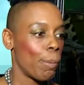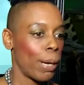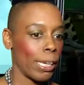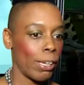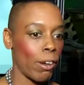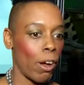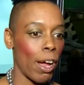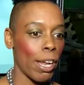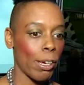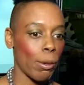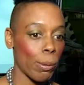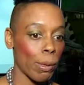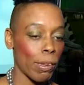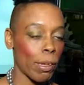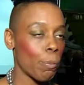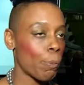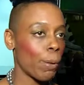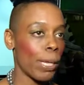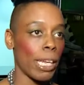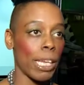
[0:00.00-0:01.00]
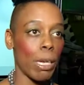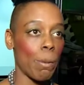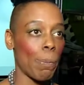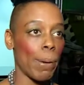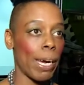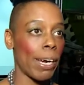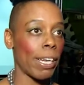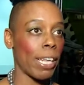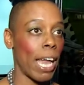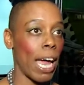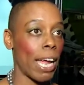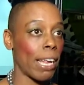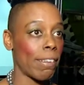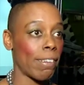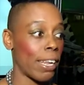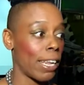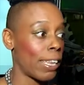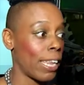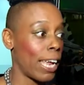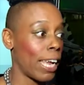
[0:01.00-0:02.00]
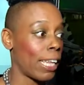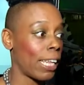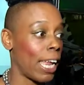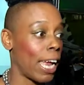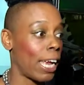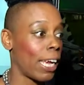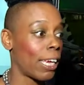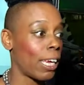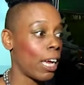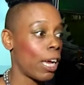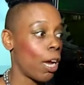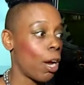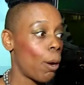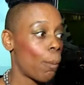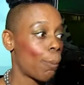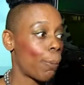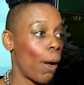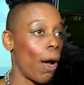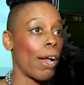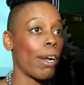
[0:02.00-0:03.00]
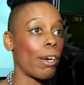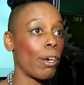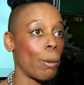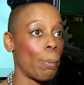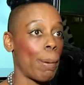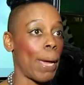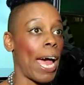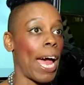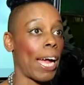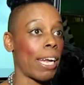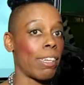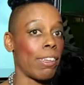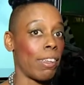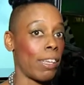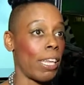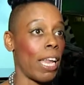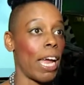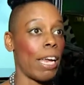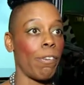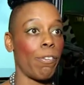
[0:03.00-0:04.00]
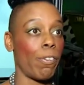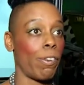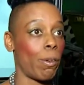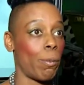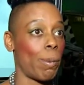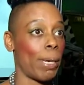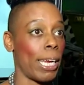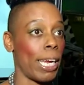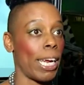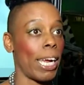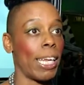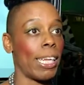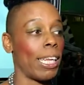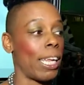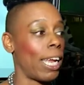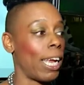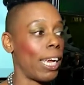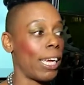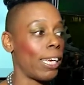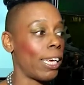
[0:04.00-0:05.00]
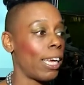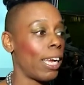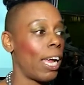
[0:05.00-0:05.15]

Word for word: My daughter was completely paralyzed and they like brought her back to life to me, and like